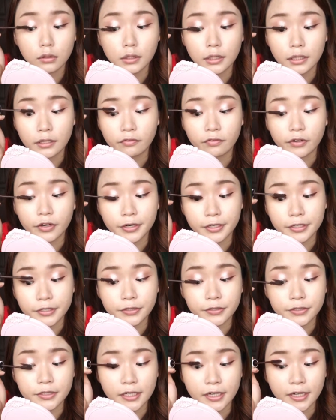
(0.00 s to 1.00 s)
in very
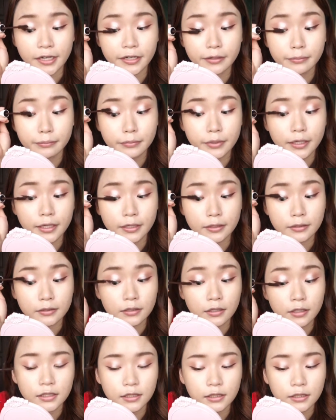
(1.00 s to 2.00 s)
little time, and
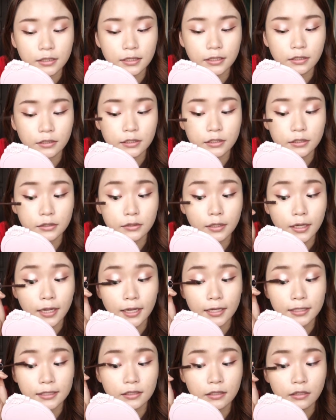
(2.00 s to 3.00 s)
it also
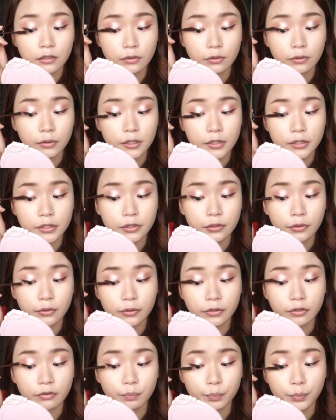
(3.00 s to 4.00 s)
has a cooler
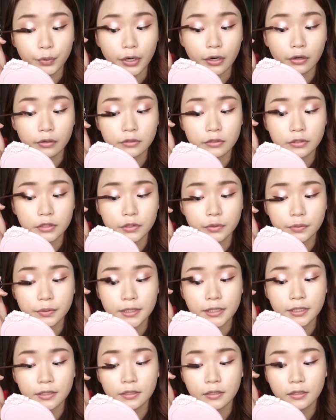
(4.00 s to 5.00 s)
tone of brown to
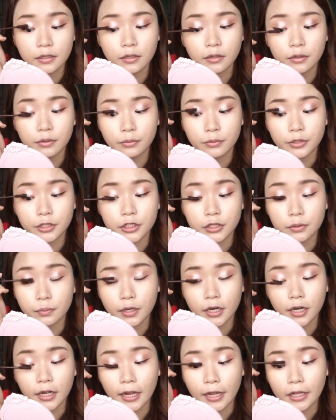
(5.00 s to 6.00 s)
it, which is
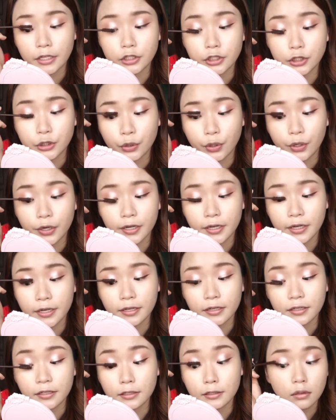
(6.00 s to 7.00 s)
what I enjoy
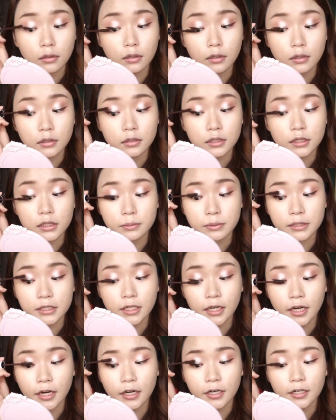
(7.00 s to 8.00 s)
in this
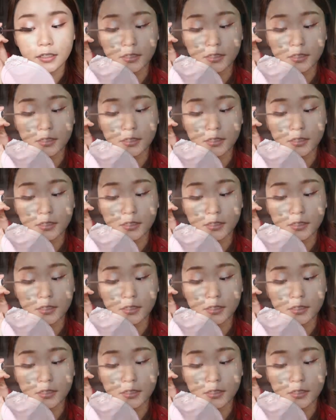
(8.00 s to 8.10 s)
mascara.